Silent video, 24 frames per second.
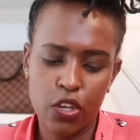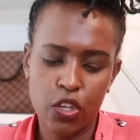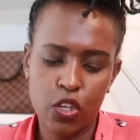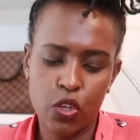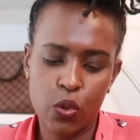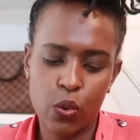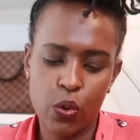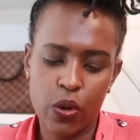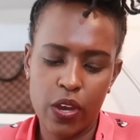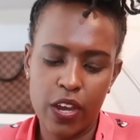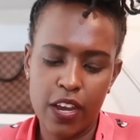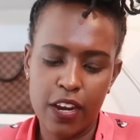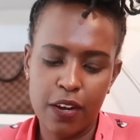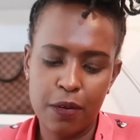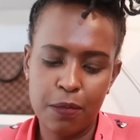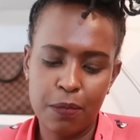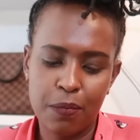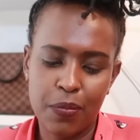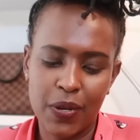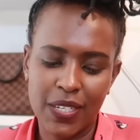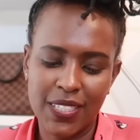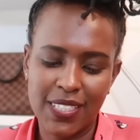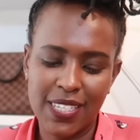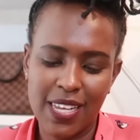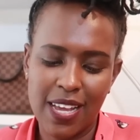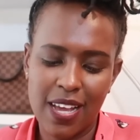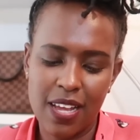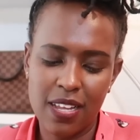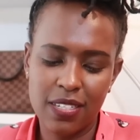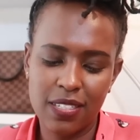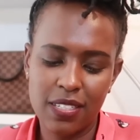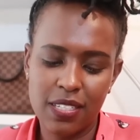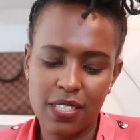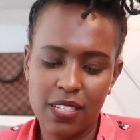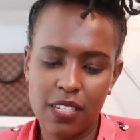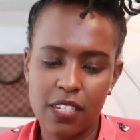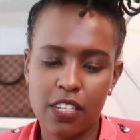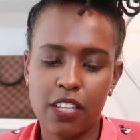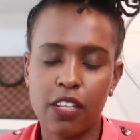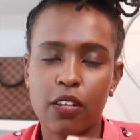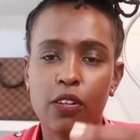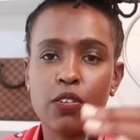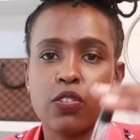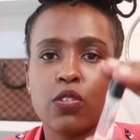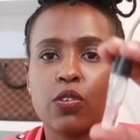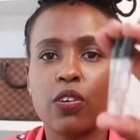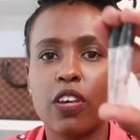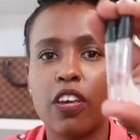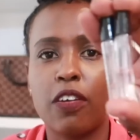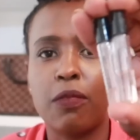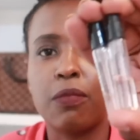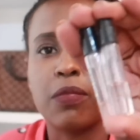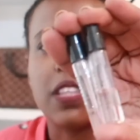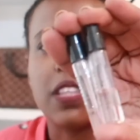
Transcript: Cuir Battant. They also gave